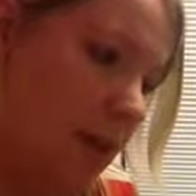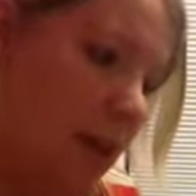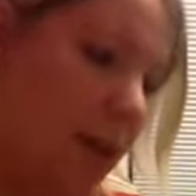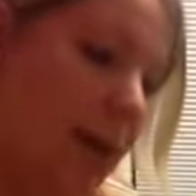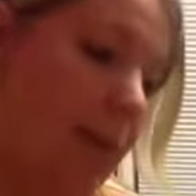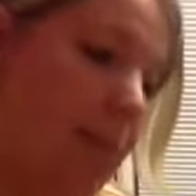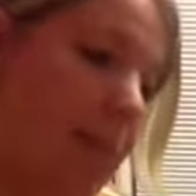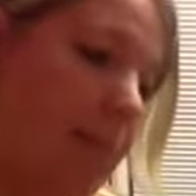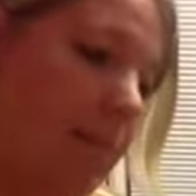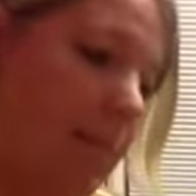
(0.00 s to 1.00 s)
Alright.
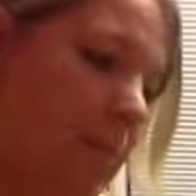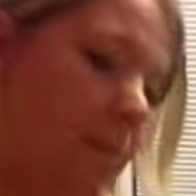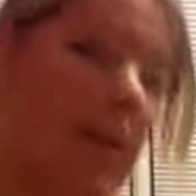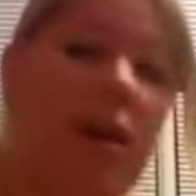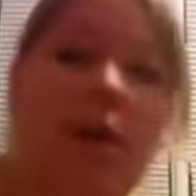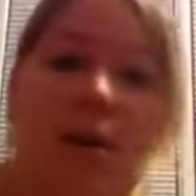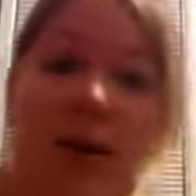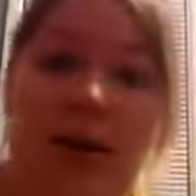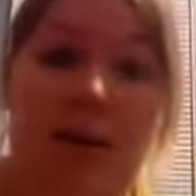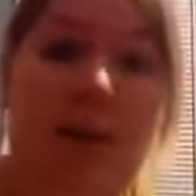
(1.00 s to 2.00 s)

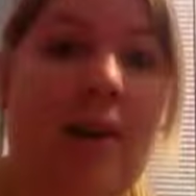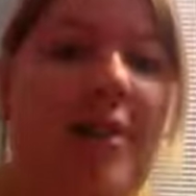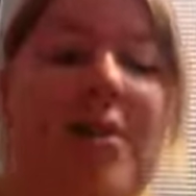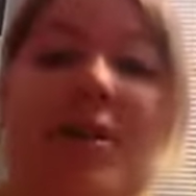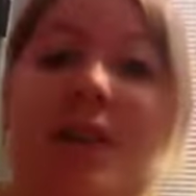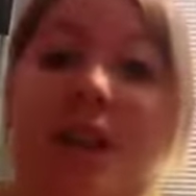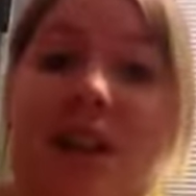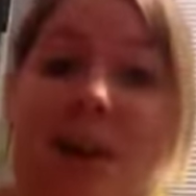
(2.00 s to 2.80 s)
Okay, well, you all did a